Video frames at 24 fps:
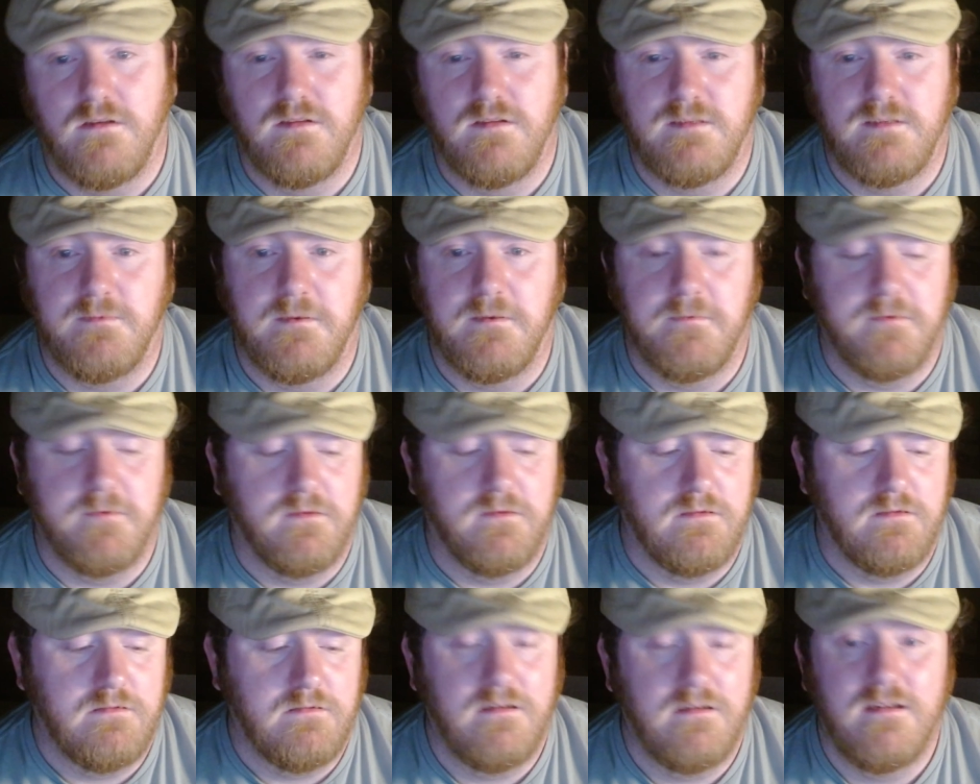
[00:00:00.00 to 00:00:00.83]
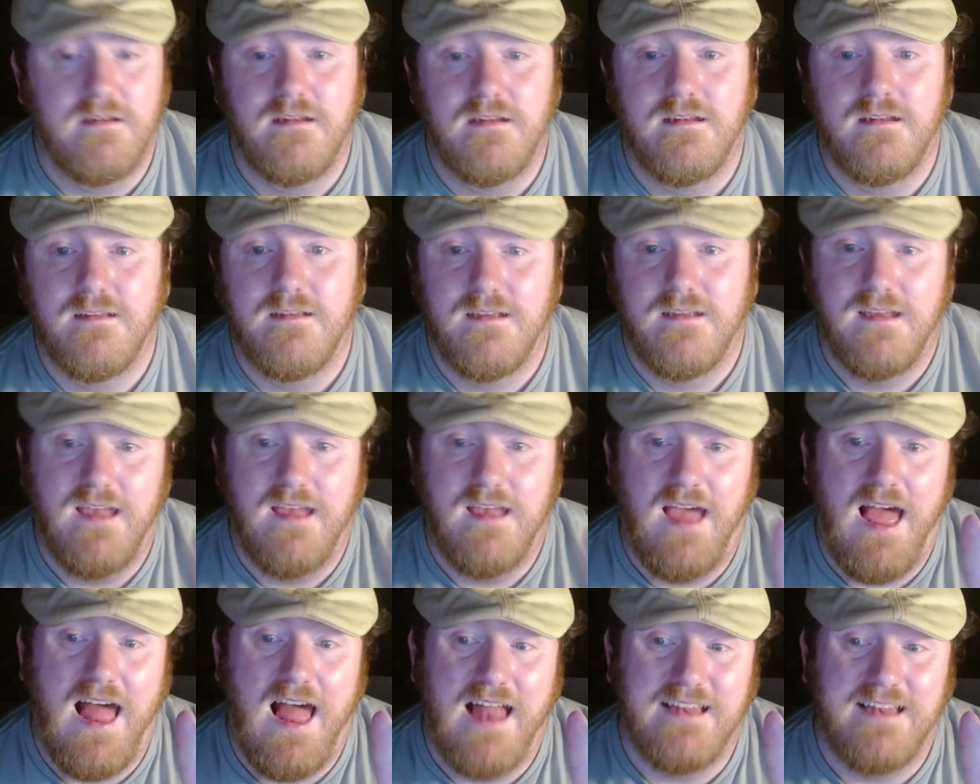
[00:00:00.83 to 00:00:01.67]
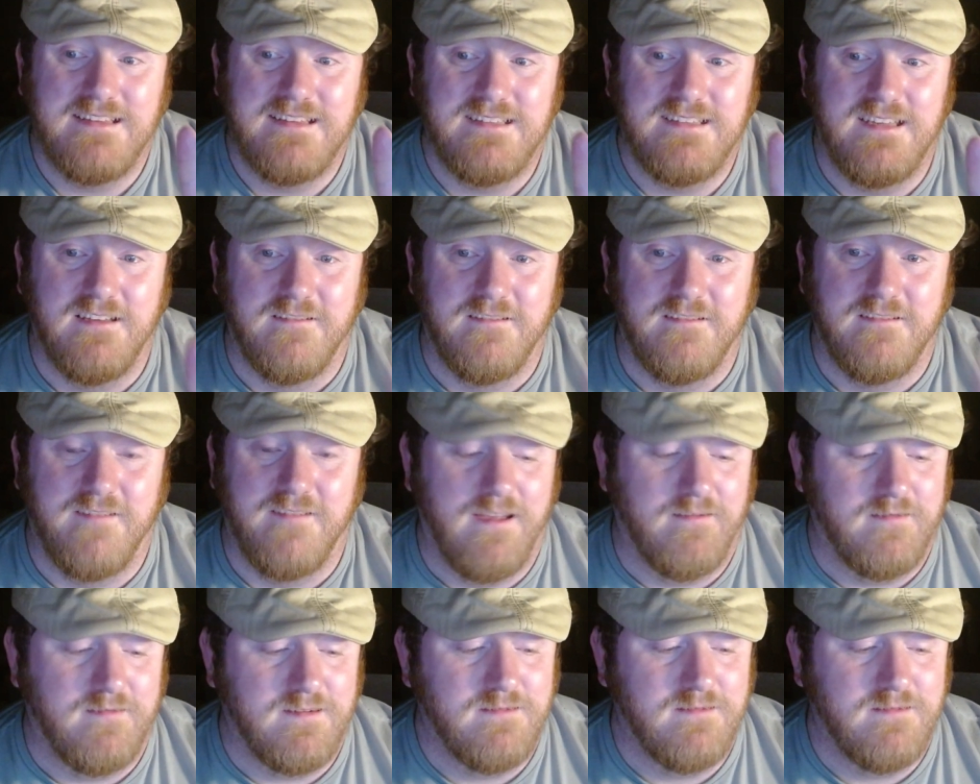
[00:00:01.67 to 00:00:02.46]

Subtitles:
people, I'll see you around.